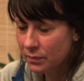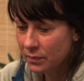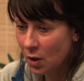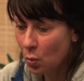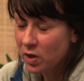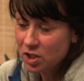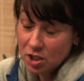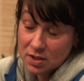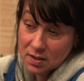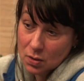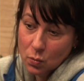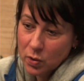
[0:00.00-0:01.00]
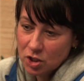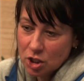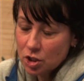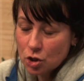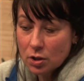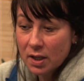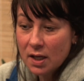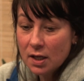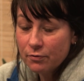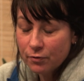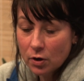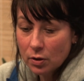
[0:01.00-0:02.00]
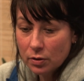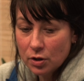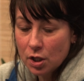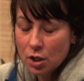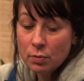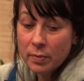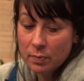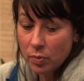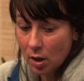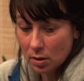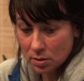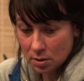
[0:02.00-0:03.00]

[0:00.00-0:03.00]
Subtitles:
which is tricky for the human part.